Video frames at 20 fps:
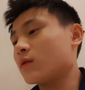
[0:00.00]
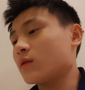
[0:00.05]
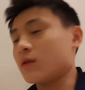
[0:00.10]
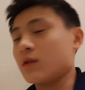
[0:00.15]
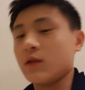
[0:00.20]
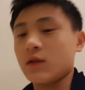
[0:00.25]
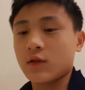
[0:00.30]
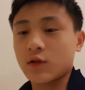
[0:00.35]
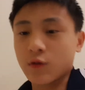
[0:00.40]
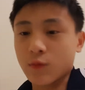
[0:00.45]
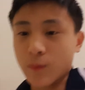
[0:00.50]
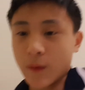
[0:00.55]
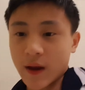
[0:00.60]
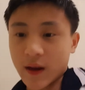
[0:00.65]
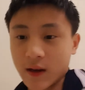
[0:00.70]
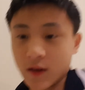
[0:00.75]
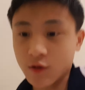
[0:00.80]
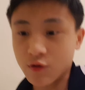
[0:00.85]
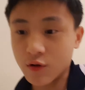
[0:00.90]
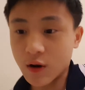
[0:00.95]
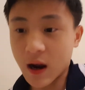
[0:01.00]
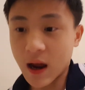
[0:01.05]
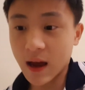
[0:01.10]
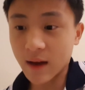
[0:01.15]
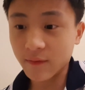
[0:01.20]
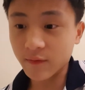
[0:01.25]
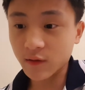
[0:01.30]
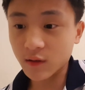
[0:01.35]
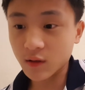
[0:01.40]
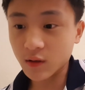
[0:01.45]
need to make a
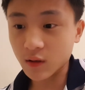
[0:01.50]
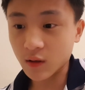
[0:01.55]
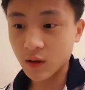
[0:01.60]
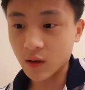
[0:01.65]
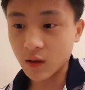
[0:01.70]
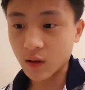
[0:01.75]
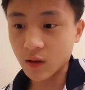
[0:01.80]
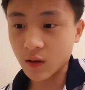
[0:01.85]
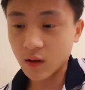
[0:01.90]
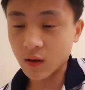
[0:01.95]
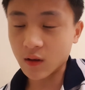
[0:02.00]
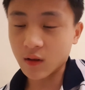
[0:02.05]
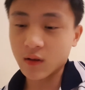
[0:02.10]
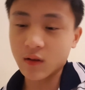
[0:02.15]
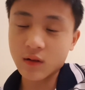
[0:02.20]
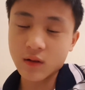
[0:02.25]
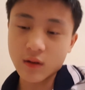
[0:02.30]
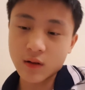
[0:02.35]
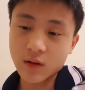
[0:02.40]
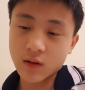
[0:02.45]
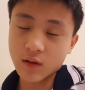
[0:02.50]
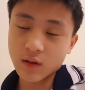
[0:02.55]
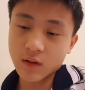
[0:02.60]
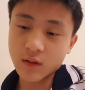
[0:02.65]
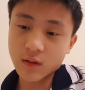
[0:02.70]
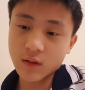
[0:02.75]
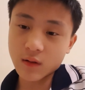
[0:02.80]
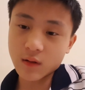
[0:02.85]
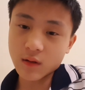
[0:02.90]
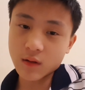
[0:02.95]
draft and
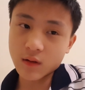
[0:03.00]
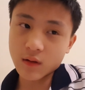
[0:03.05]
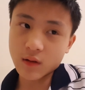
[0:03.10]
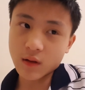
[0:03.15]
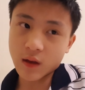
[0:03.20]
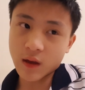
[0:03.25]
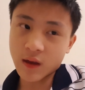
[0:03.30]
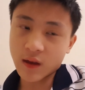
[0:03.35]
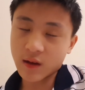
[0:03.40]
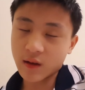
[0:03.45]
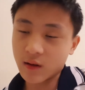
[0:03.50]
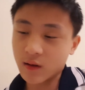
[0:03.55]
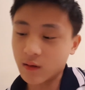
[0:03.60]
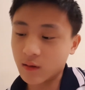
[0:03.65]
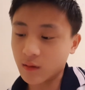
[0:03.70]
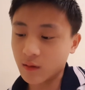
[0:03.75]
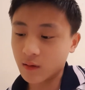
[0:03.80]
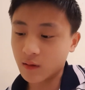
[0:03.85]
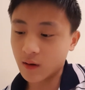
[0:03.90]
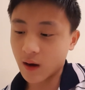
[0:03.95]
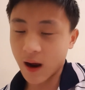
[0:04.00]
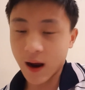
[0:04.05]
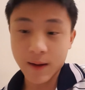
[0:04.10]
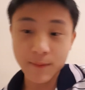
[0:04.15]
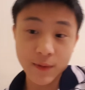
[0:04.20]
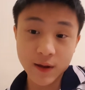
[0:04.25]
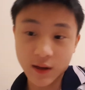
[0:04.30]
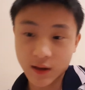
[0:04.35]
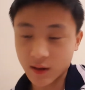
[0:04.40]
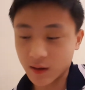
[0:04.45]
and I
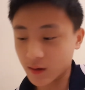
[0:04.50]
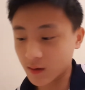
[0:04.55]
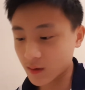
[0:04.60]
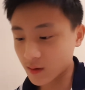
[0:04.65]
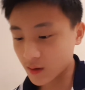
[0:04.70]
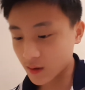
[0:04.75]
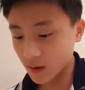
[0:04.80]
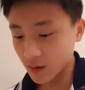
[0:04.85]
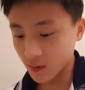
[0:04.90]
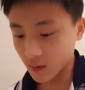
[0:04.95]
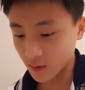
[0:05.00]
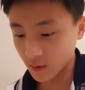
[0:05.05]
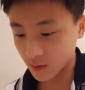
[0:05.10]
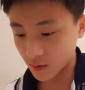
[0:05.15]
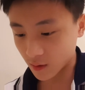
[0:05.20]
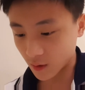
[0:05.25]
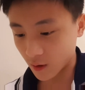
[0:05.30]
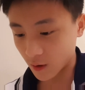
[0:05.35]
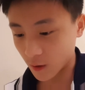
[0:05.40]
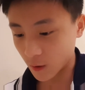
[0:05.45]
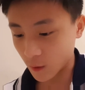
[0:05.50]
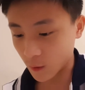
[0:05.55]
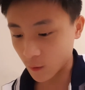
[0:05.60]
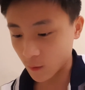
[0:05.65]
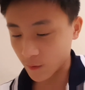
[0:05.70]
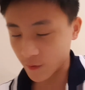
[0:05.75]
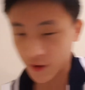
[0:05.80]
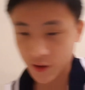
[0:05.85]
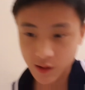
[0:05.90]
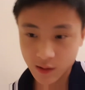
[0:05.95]
make it
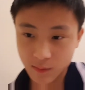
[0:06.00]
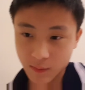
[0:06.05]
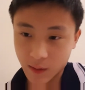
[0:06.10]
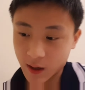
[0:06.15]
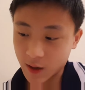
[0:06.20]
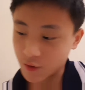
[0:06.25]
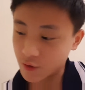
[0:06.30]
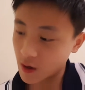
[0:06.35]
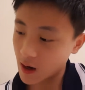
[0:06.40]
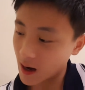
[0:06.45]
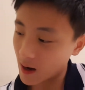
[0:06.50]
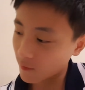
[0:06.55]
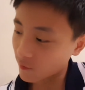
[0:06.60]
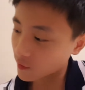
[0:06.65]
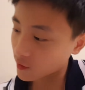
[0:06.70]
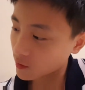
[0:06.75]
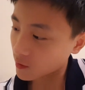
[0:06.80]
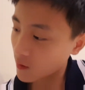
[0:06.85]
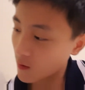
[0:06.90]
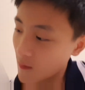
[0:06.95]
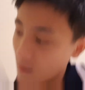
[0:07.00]
so this is my draft